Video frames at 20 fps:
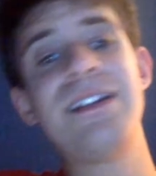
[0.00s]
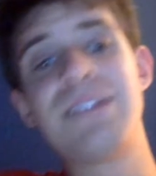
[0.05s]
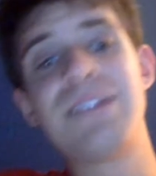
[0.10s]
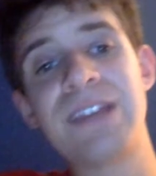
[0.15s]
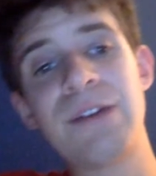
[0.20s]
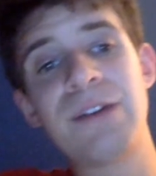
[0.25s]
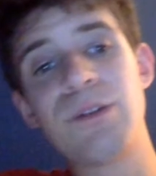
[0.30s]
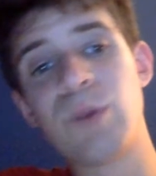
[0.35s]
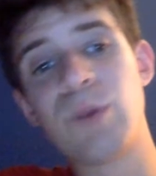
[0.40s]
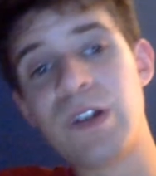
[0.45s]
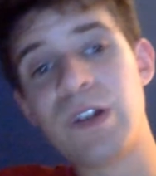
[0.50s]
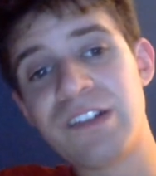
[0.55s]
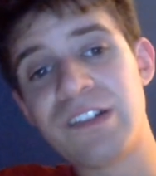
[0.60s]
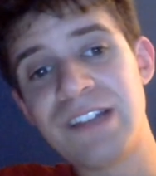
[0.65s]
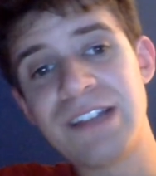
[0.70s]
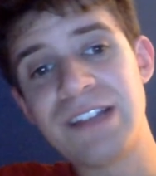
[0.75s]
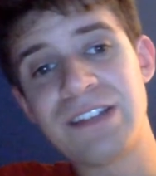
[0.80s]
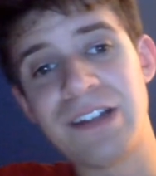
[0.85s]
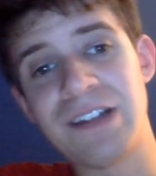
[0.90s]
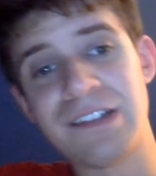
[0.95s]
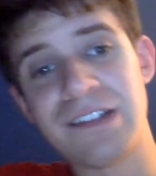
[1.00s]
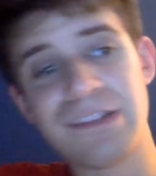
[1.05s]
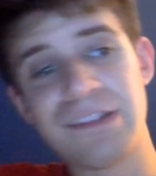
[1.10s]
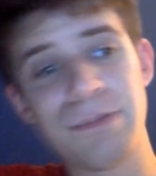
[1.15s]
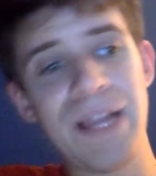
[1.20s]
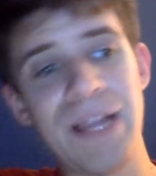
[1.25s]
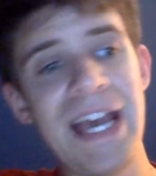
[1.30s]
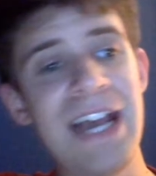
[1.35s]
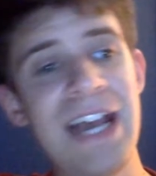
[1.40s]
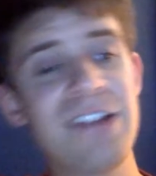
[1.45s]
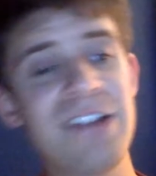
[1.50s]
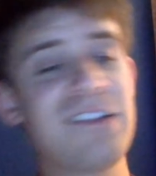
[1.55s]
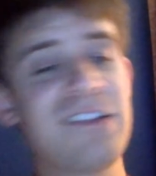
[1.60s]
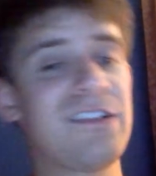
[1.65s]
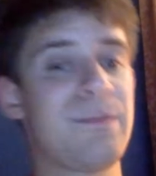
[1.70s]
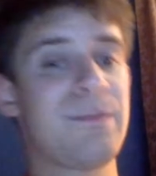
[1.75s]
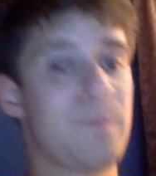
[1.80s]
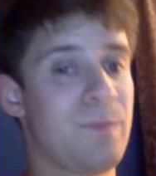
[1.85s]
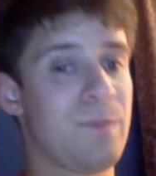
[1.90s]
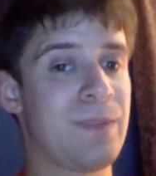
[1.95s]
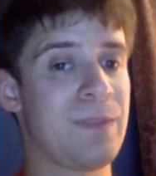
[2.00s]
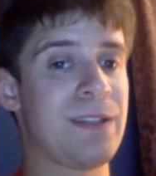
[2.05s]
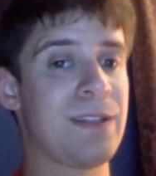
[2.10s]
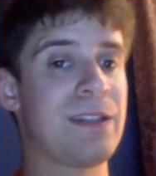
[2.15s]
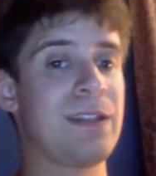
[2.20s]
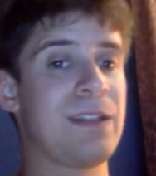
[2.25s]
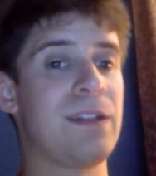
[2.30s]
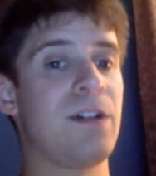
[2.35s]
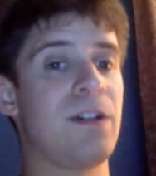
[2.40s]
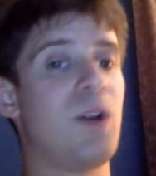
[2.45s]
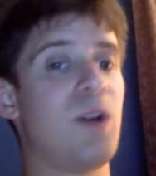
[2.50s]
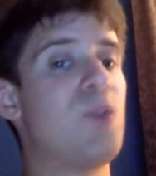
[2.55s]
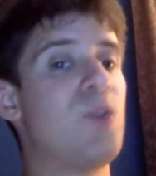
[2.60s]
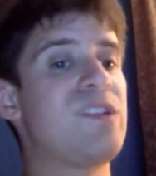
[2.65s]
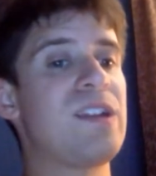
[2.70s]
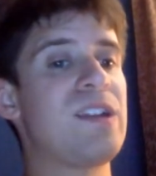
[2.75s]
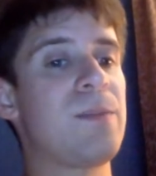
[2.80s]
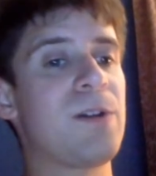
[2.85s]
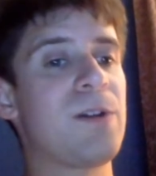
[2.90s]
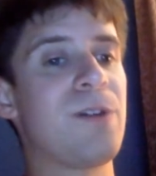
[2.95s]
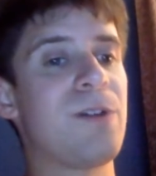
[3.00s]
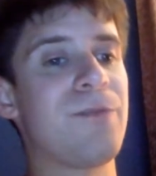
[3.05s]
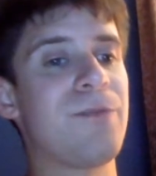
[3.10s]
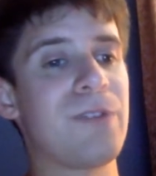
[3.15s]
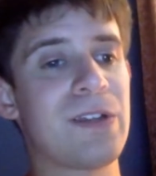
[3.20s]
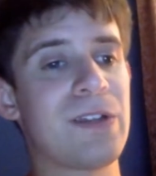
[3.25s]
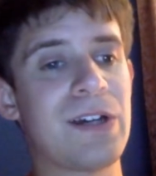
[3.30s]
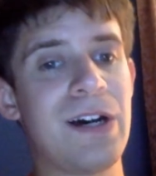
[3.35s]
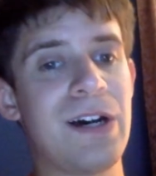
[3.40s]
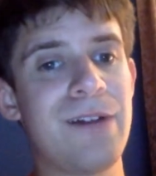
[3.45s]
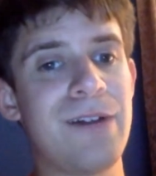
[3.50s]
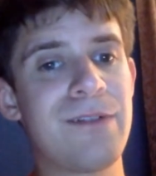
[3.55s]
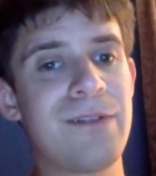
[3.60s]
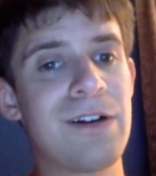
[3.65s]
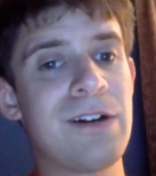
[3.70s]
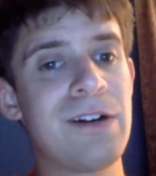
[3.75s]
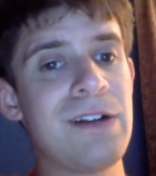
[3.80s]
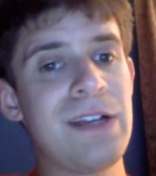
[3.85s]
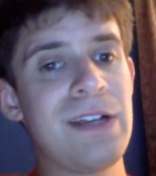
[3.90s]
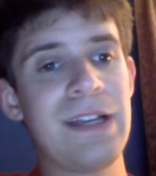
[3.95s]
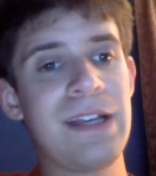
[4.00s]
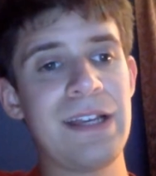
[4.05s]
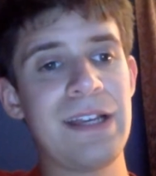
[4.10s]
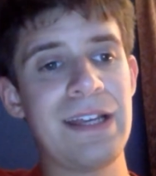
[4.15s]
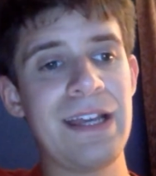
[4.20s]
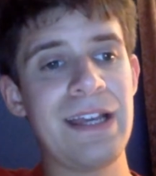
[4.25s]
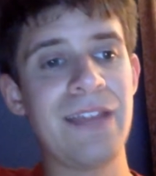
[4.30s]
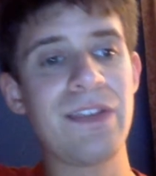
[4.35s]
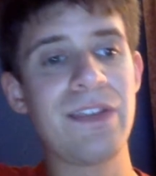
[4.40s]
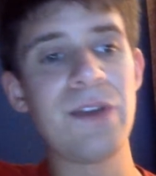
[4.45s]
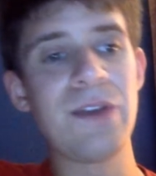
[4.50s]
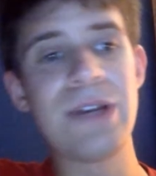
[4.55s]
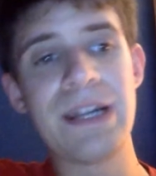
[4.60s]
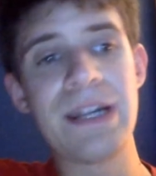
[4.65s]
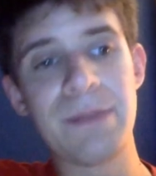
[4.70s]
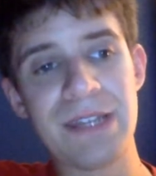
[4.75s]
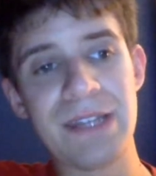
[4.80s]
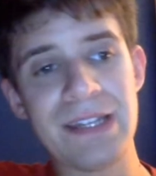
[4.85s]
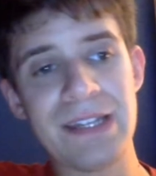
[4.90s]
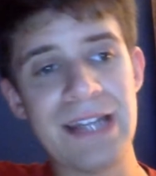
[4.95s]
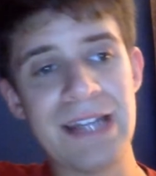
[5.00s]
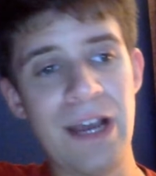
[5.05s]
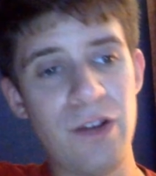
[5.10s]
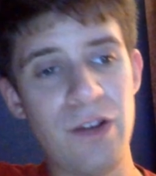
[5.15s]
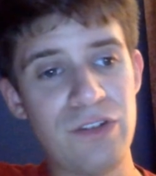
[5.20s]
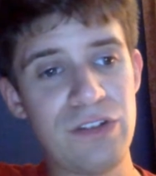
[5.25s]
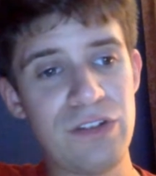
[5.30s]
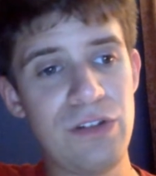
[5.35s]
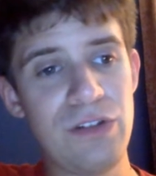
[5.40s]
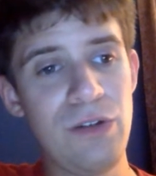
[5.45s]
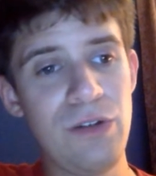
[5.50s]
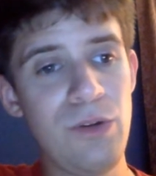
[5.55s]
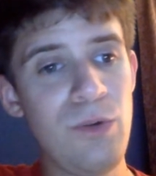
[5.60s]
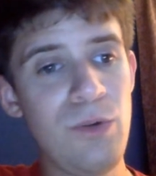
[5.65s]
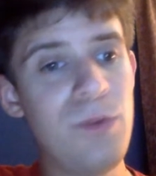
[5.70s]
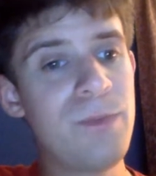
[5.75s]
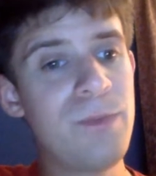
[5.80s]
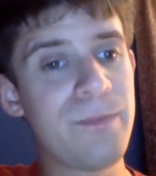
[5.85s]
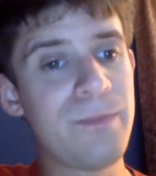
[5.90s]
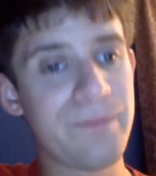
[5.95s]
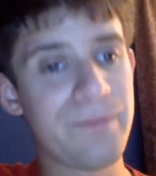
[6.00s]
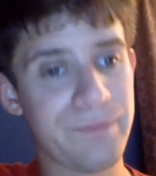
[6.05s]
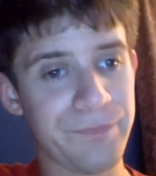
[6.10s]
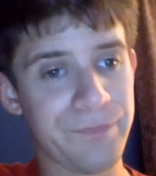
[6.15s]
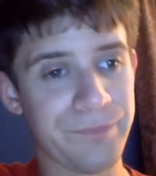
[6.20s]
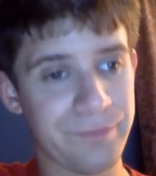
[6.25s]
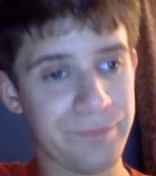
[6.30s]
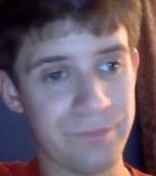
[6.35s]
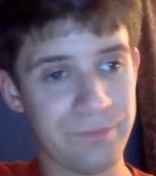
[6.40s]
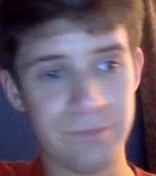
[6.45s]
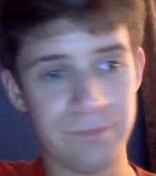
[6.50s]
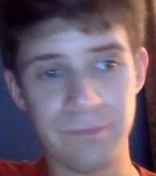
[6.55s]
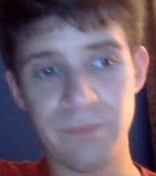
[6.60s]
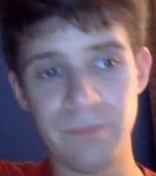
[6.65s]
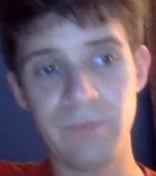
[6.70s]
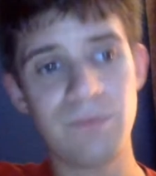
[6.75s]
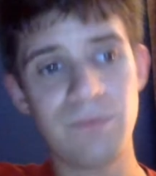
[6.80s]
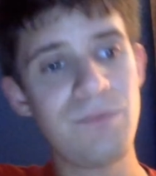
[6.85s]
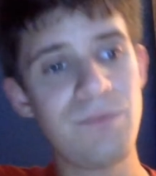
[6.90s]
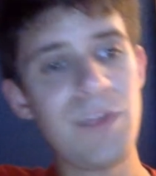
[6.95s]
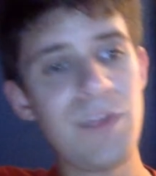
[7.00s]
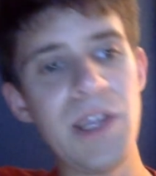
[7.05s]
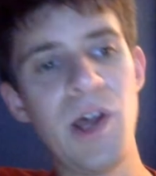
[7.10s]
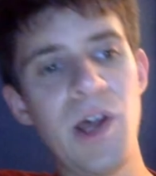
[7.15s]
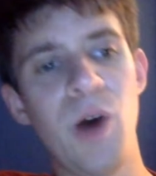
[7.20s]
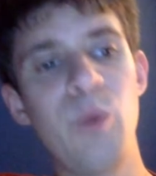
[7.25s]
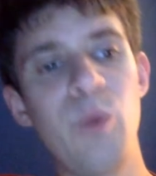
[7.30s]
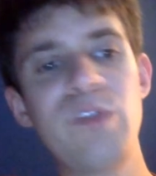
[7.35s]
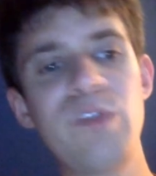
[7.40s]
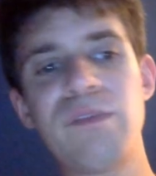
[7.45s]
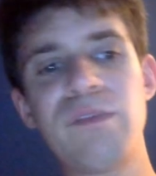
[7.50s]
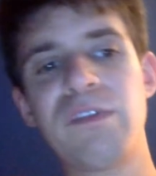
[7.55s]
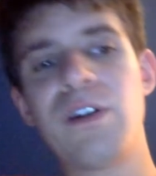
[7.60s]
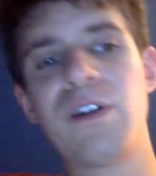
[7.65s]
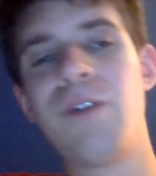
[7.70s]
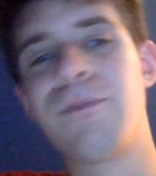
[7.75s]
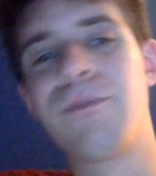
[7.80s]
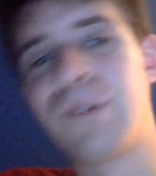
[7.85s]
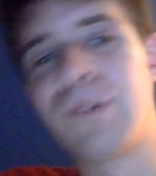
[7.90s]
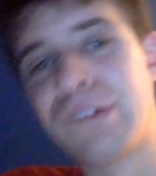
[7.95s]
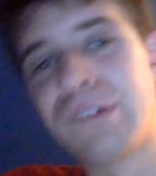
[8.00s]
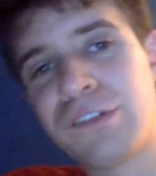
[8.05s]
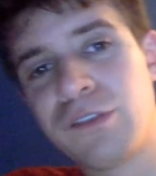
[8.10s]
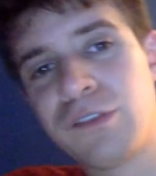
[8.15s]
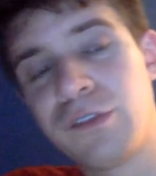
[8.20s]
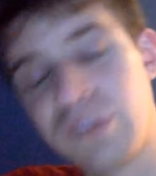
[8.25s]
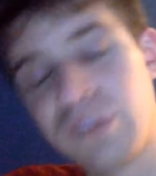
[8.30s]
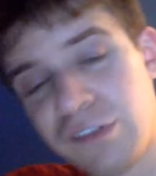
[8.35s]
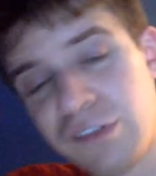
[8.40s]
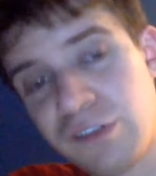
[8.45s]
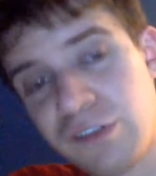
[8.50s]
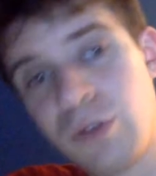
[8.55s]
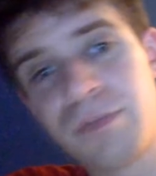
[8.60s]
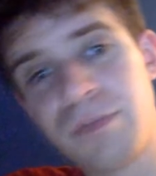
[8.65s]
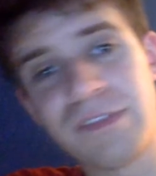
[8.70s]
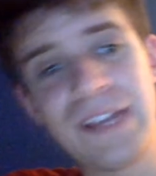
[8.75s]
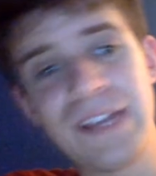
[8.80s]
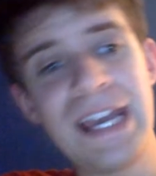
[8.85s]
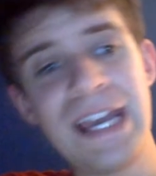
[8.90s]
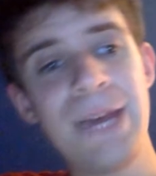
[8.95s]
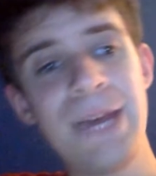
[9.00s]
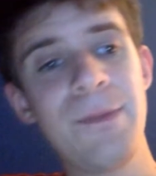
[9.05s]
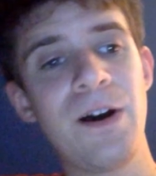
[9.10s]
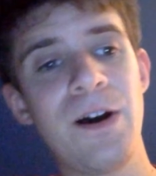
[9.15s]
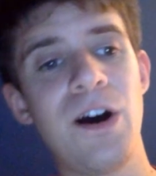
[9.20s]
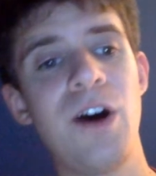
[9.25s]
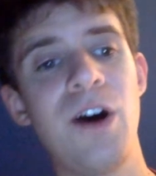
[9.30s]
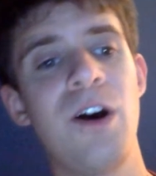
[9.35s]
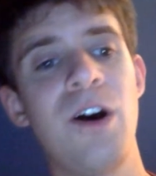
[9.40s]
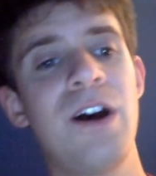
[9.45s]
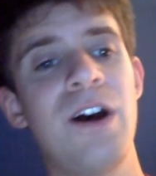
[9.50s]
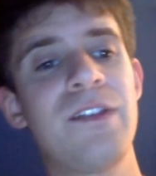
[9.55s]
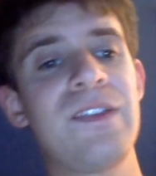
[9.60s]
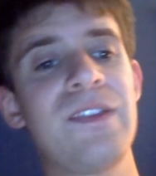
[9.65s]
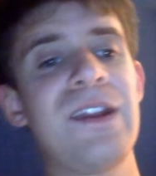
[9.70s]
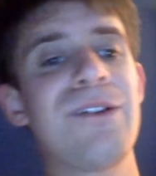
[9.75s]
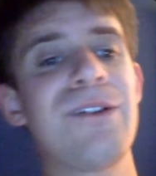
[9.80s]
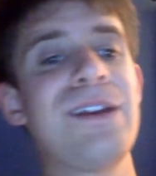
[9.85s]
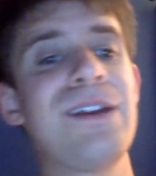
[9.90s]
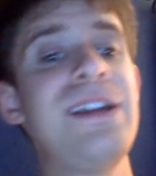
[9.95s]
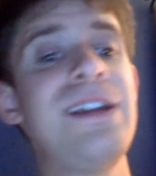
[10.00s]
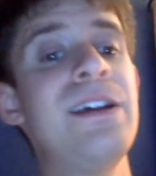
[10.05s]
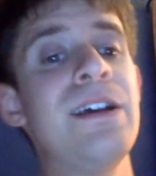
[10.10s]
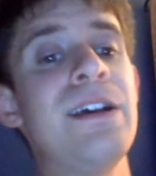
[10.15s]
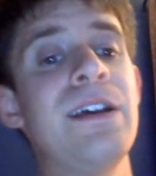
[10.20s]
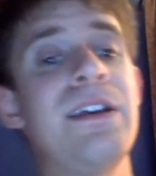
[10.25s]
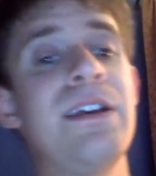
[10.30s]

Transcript: Theory with a senton splash. Owens ended up going for the cover, and Theory ended up kicking out at two. Owens was going for a scoop slam on Theory.